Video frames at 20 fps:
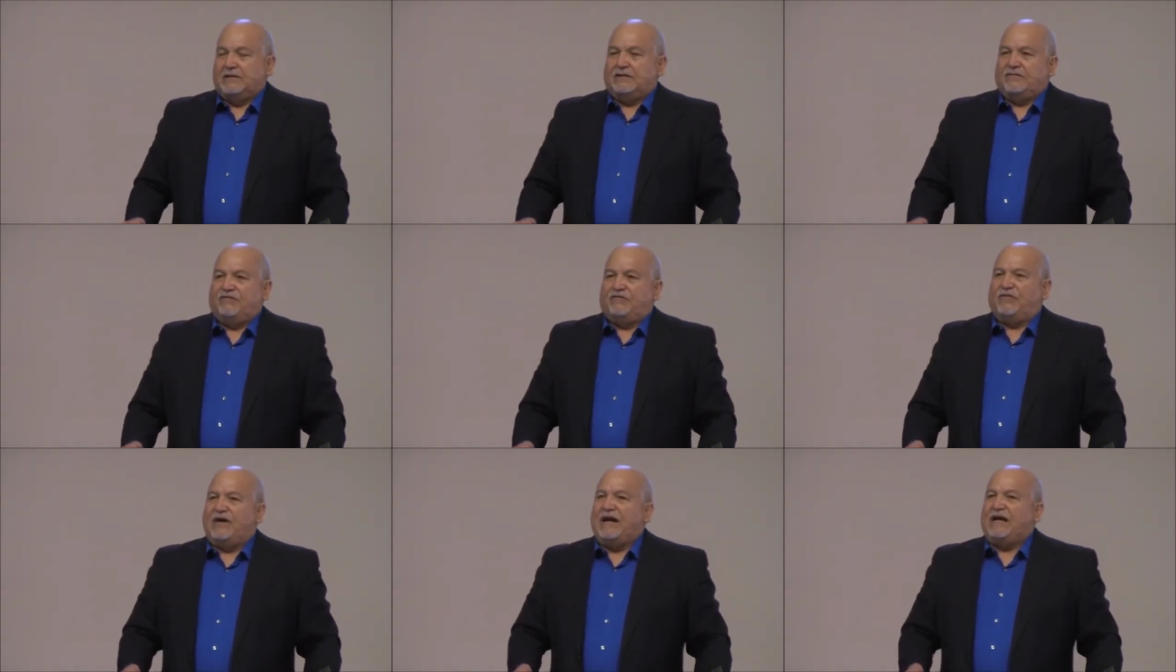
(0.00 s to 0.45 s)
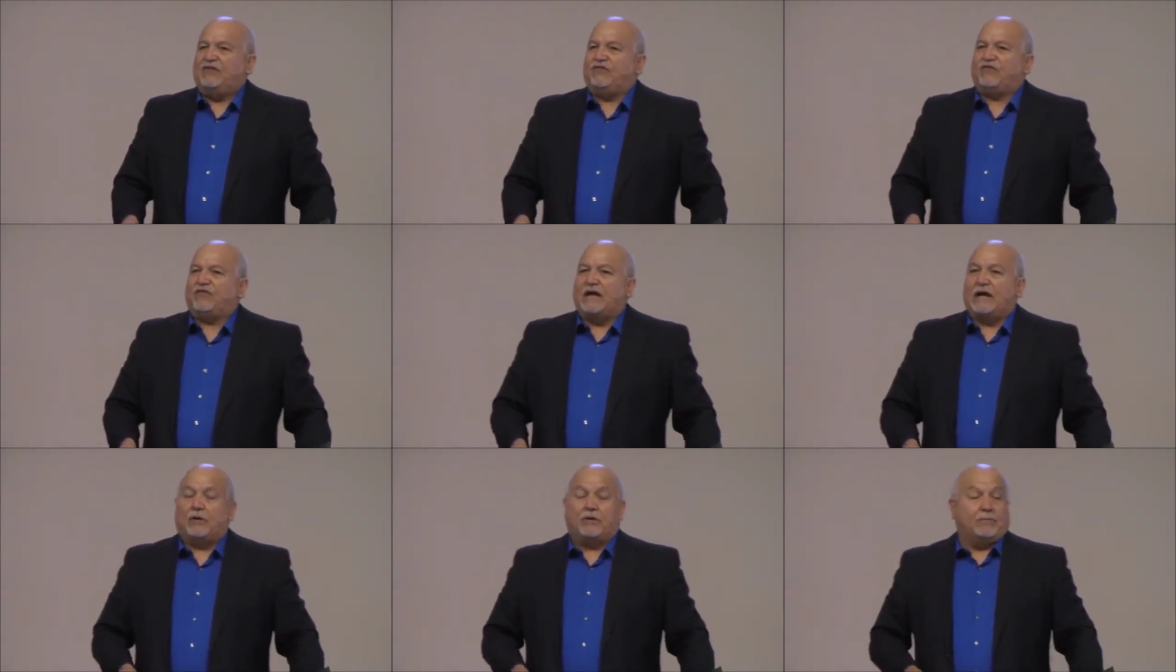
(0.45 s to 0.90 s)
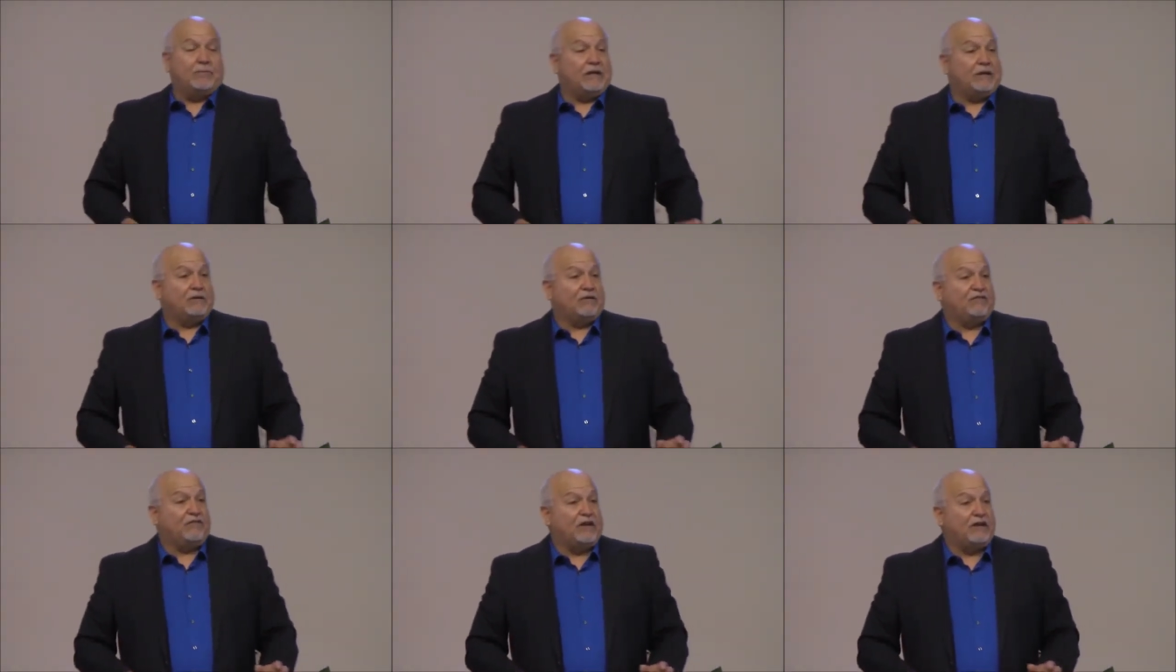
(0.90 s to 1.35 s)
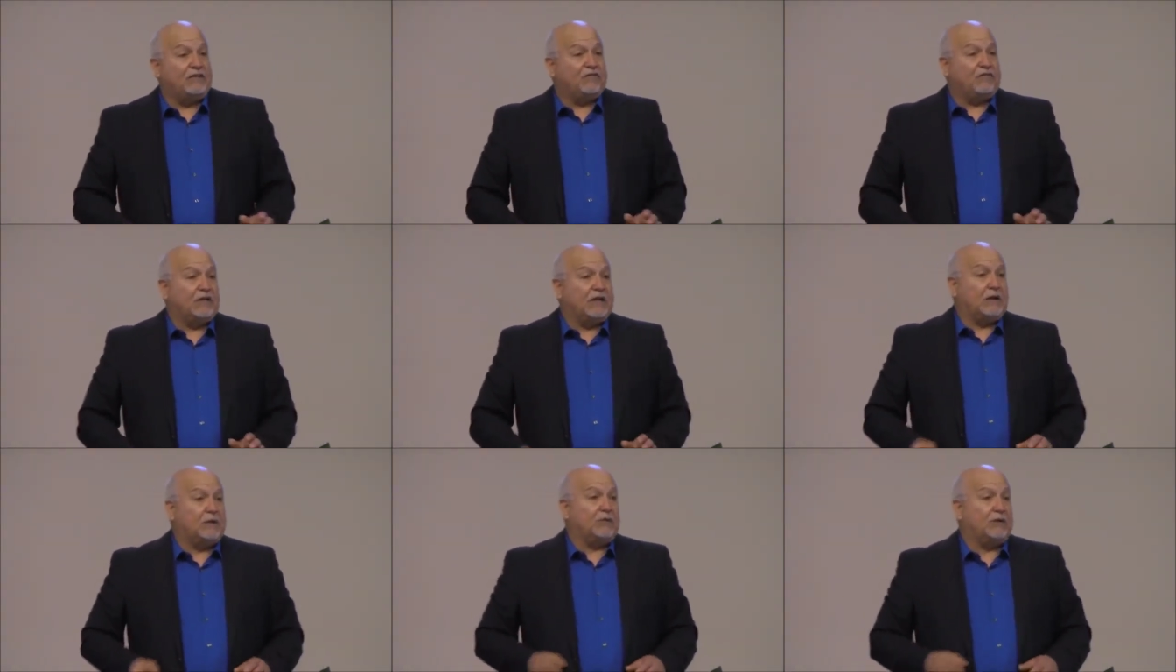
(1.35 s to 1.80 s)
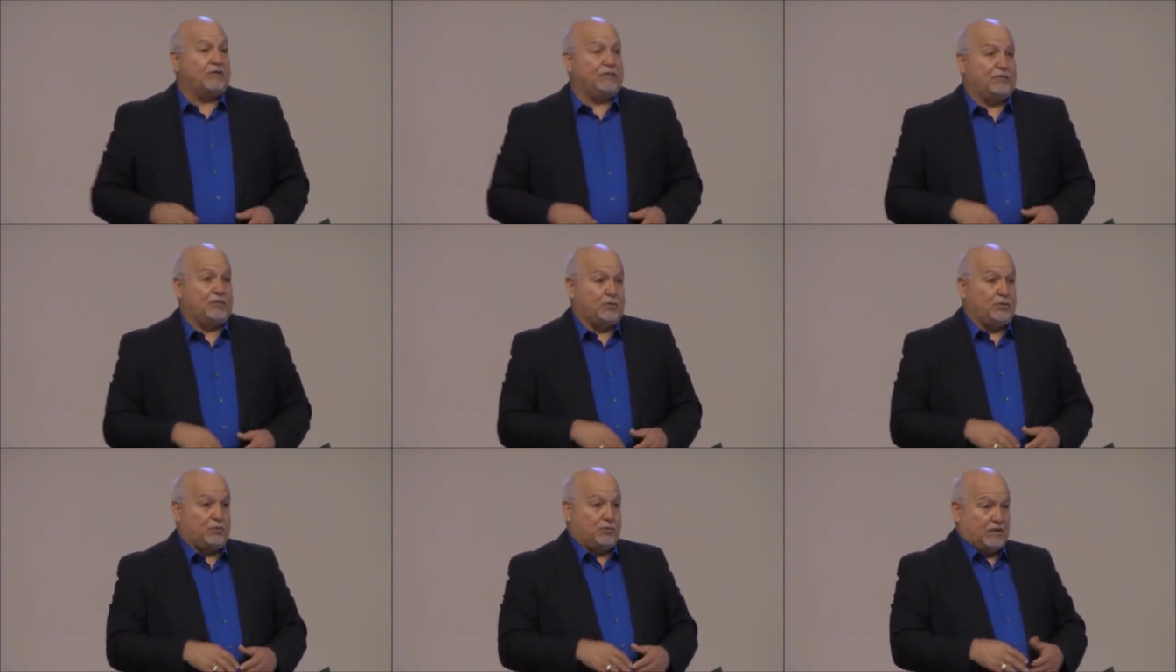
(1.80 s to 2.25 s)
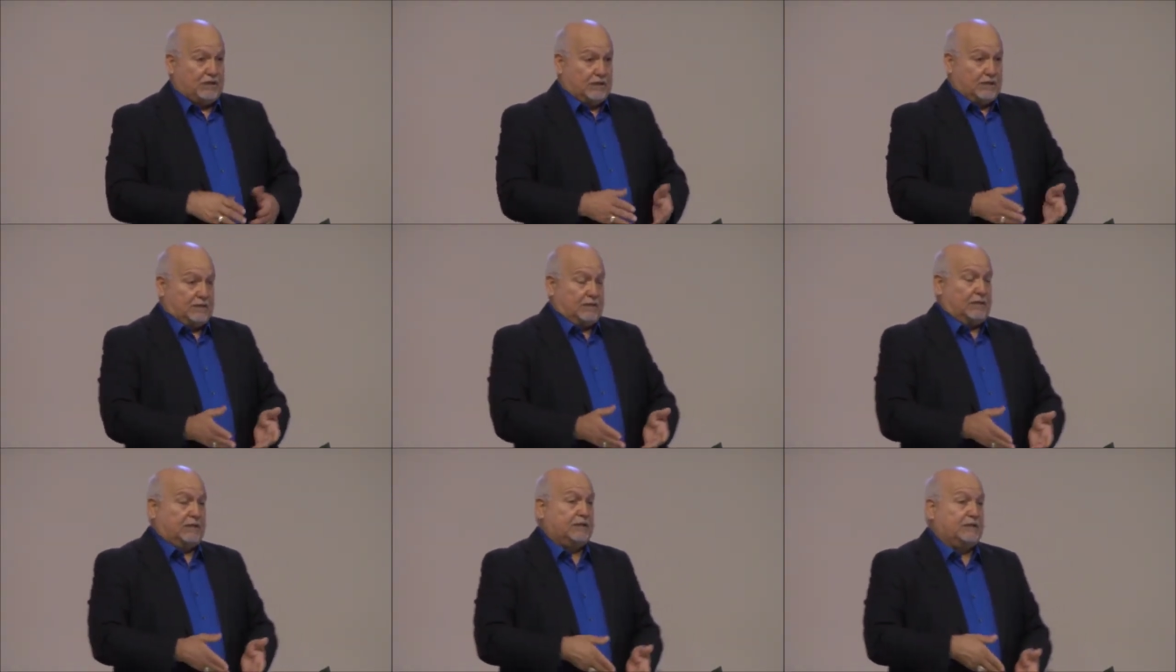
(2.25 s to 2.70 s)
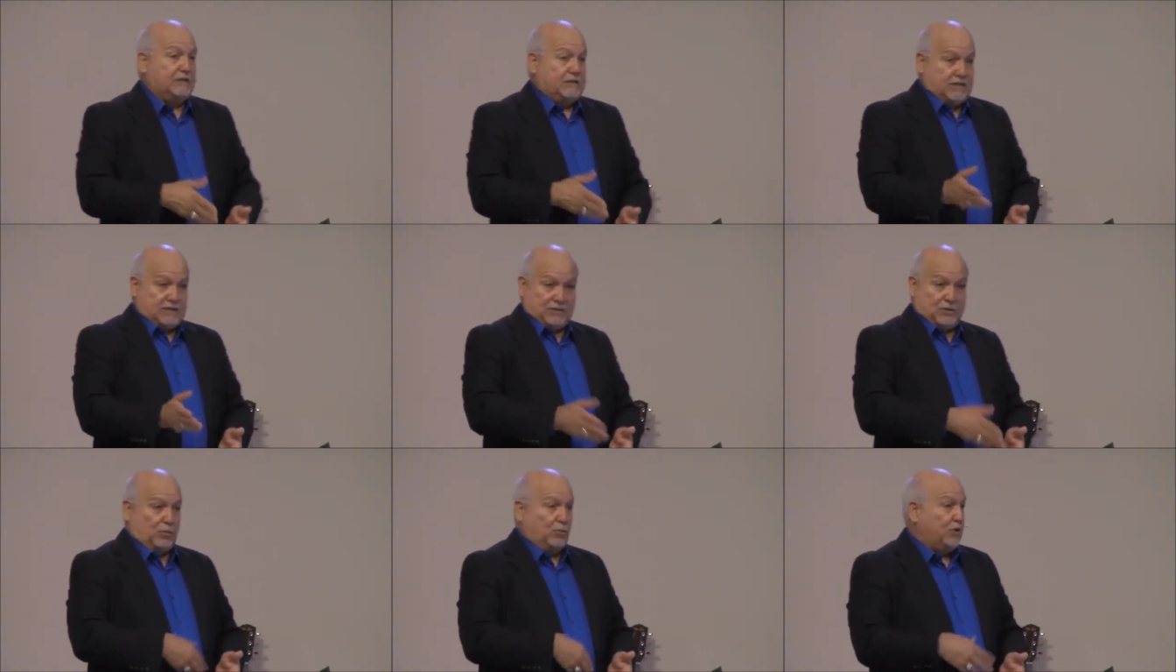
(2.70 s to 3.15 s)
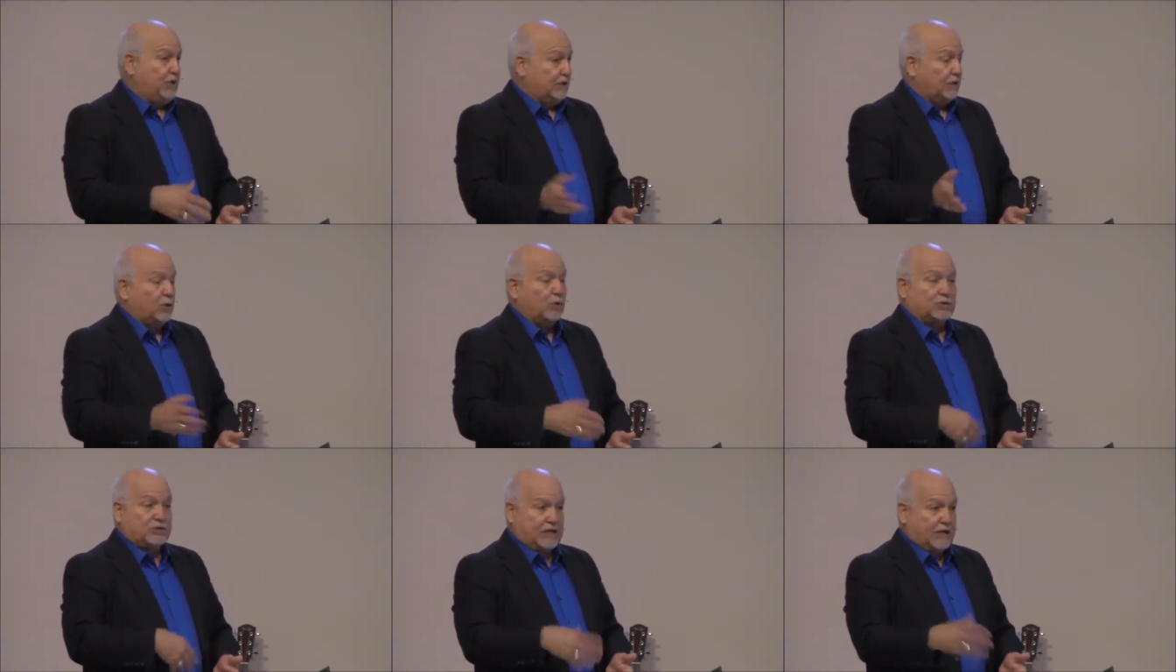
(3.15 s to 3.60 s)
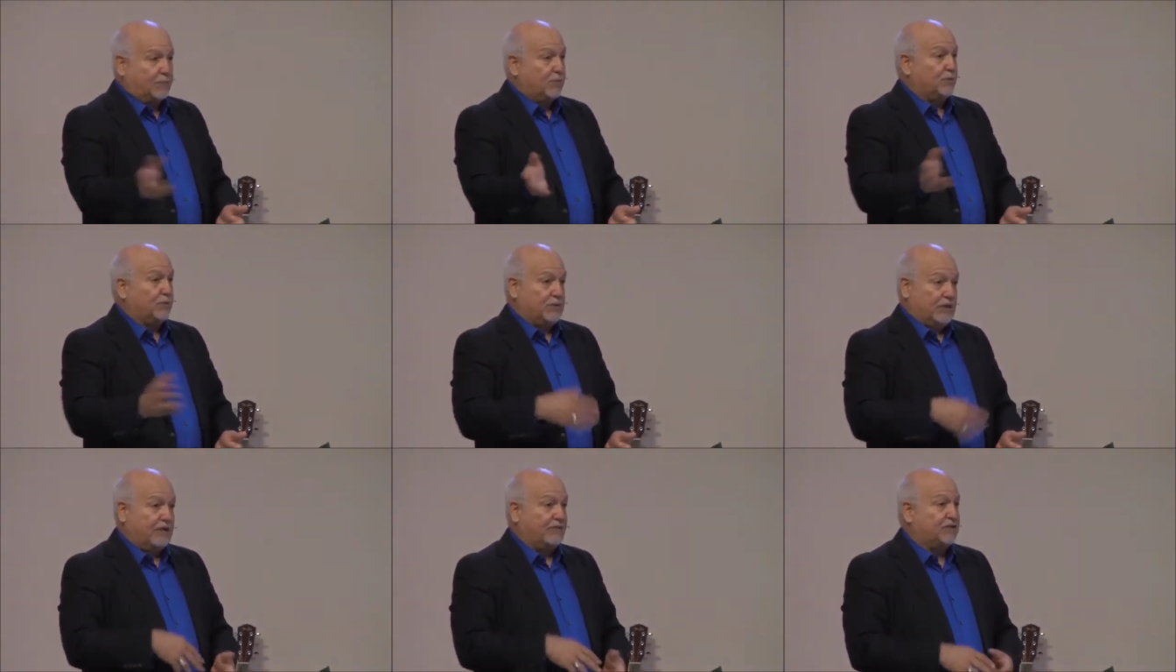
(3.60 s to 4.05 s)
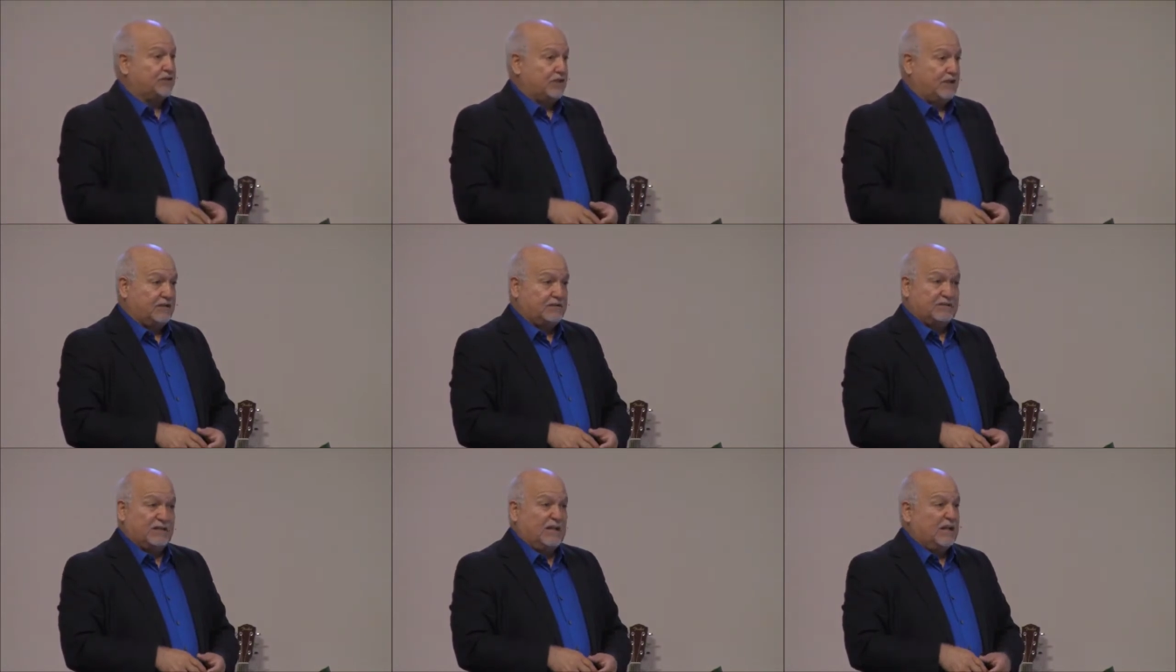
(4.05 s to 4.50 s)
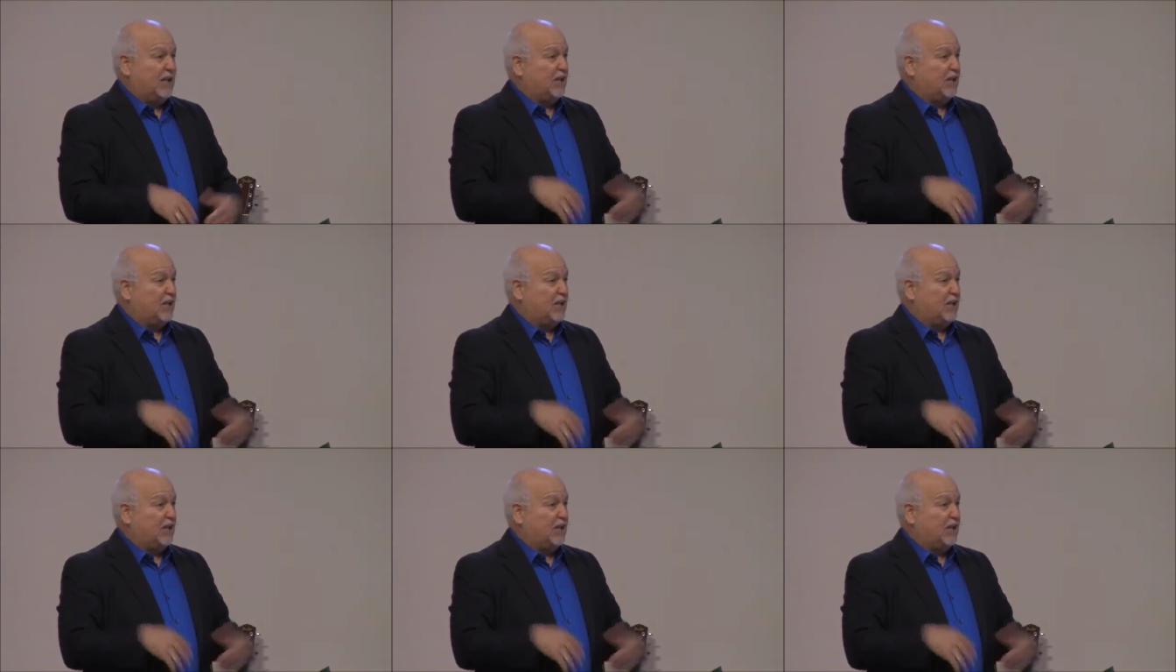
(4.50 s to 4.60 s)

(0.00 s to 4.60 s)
Fine flour, and by the way, fine flour, if you read it in read the whole chapter when you have a chance,